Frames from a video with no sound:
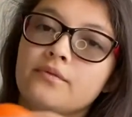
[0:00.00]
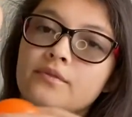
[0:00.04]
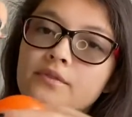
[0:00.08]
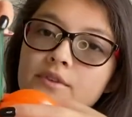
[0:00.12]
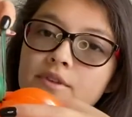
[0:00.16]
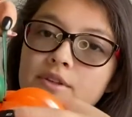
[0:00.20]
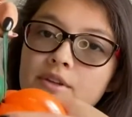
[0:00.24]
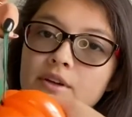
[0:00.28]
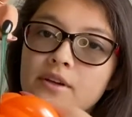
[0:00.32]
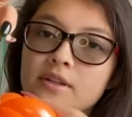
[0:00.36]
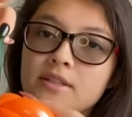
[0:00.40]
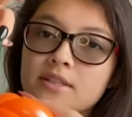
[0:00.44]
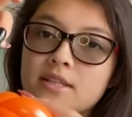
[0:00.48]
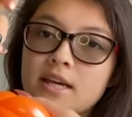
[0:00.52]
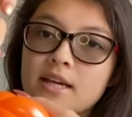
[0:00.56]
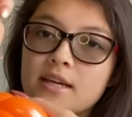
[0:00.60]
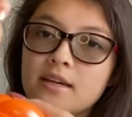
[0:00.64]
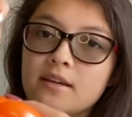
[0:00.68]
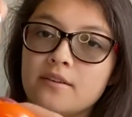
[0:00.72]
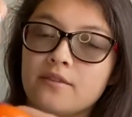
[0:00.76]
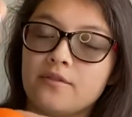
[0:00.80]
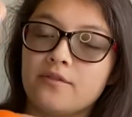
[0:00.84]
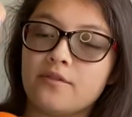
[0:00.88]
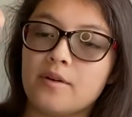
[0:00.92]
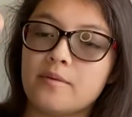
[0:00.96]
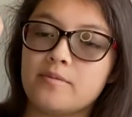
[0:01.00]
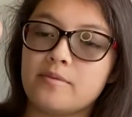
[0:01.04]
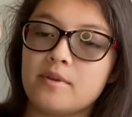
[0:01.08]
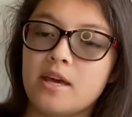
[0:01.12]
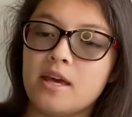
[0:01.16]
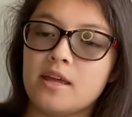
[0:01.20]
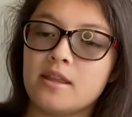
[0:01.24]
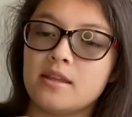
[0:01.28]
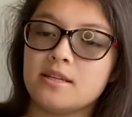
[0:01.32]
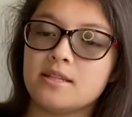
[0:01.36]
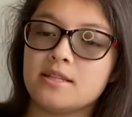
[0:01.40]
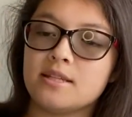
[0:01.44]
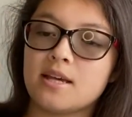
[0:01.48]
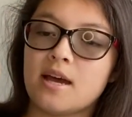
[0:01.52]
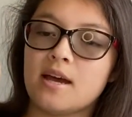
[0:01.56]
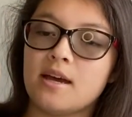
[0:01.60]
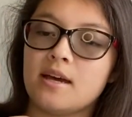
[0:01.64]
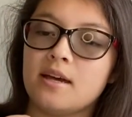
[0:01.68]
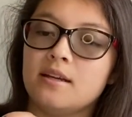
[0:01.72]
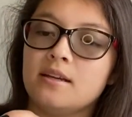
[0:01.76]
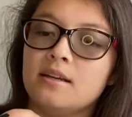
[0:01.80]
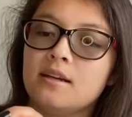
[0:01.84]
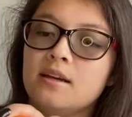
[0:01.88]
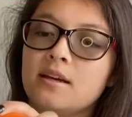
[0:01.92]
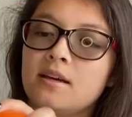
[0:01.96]
So I take it from the other
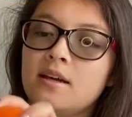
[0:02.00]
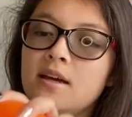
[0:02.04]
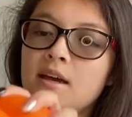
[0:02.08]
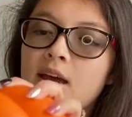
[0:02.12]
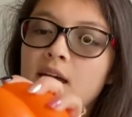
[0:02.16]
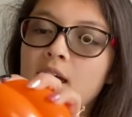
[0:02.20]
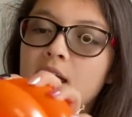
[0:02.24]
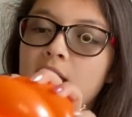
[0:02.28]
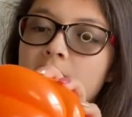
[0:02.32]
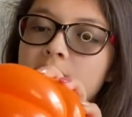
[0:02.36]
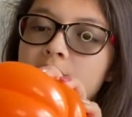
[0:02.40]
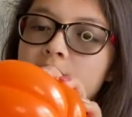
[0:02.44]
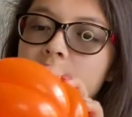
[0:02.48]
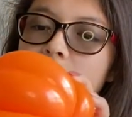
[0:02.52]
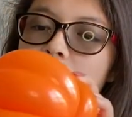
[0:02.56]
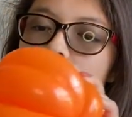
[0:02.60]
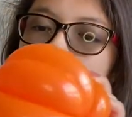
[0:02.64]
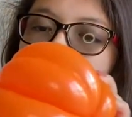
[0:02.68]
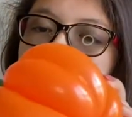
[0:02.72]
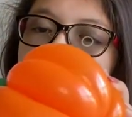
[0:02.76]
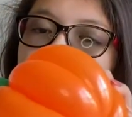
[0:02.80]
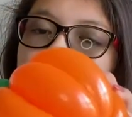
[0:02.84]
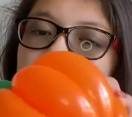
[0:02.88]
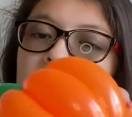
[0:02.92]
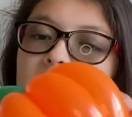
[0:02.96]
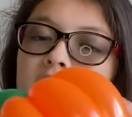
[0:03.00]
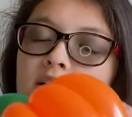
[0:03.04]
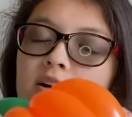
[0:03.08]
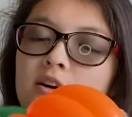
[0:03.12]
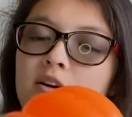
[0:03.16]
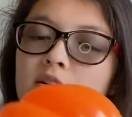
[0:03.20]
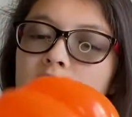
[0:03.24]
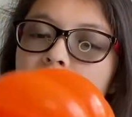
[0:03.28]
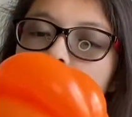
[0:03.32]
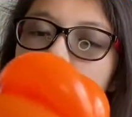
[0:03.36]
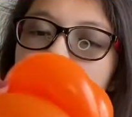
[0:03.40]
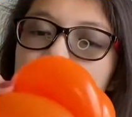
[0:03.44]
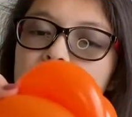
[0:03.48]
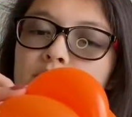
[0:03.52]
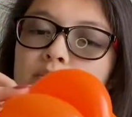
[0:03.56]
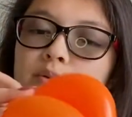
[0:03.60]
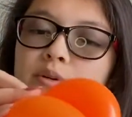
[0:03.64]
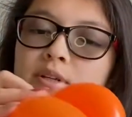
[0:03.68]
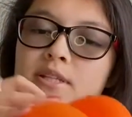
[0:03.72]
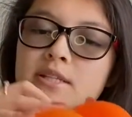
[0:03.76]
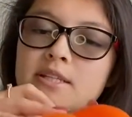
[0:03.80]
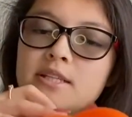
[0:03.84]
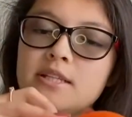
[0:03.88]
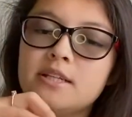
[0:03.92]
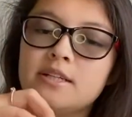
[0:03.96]
side, and then I'll
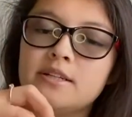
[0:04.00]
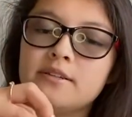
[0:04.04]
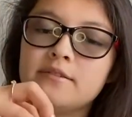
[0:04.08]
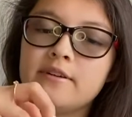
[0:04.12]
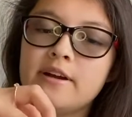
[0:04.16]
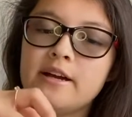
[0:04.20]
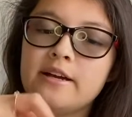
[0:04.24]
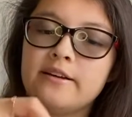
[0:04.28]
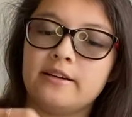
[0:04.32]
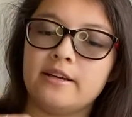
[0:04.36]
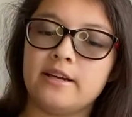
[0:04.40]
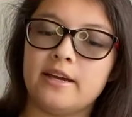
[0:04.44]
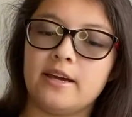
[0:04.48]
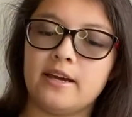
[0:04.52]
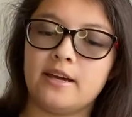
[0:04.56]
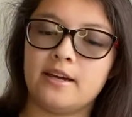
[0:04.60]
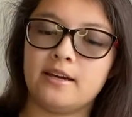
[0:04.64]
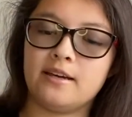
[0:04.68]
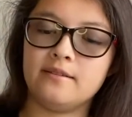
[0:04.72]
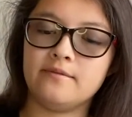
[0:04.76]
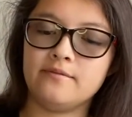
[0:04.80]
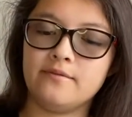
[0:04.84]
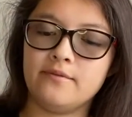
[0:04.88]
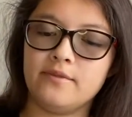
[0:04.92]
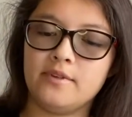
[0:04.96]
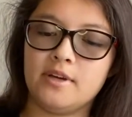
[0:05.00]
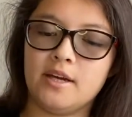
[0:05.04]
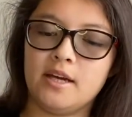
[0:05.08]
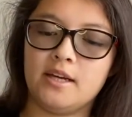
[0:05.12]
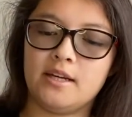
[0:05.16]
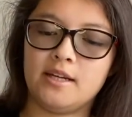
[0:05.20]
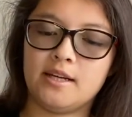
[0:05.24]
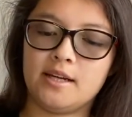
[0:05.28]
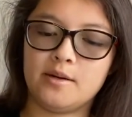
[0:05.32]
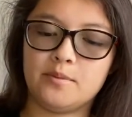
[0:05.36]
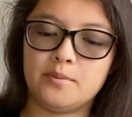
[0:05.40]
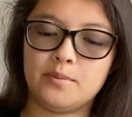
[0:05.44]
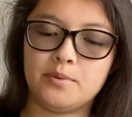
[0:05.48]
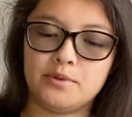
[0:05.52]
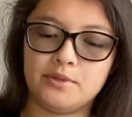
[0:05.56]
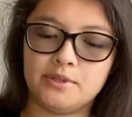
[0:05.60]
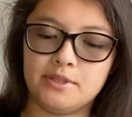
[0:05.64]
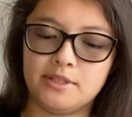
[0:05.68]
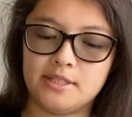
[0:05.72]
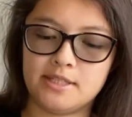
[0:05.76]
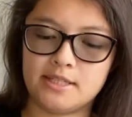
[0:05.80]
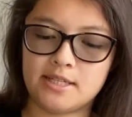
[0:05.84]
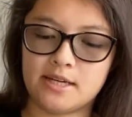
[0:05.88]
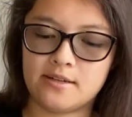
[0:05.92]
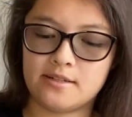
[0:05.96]
twist it around again, and I'll pull
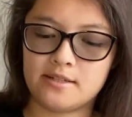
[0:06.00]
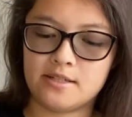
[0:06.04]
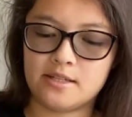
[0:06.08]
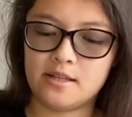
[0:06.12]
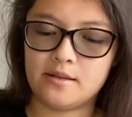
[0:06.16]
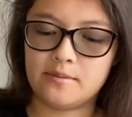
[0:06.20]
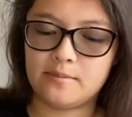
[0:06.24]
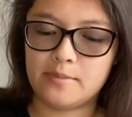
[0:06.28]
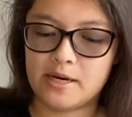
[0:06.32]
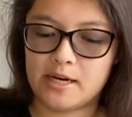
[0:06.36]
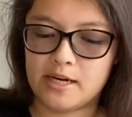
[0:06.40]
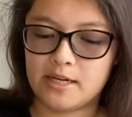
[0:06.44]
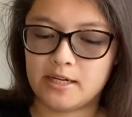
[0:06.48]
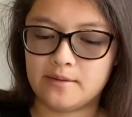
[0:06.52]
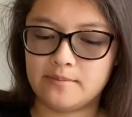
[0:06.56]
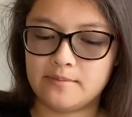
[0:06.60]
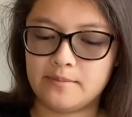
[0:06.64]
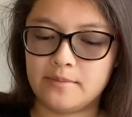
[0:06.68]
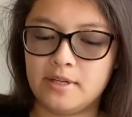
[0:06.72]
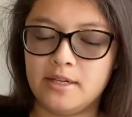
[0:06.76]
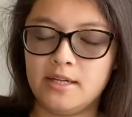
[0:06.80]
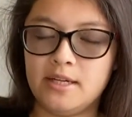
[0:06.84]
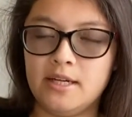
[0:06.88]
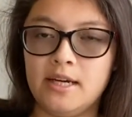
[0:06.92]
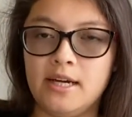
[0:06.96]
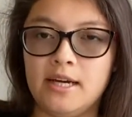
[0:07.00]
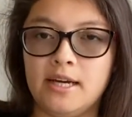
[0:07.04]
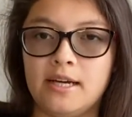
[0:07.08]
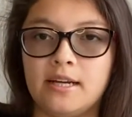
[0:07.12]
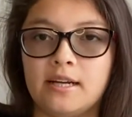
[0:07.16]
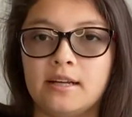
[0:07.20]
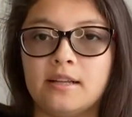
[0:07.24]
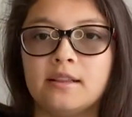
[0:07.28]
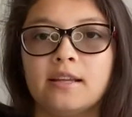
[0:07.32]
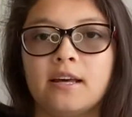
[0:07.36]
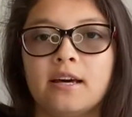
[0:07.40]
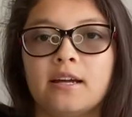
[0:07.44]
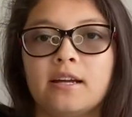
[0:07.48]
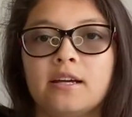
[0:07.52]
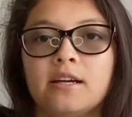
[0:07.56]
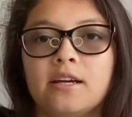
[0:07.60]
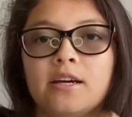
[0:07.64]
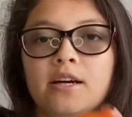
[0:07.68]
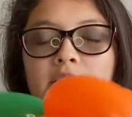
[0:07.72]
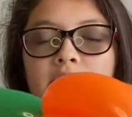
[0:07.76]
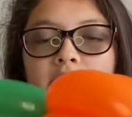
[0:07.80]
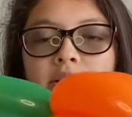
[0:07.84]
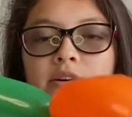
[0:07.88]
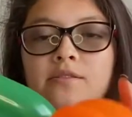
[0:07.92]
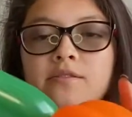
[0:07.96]
it down to the bottom, and I'll let it go.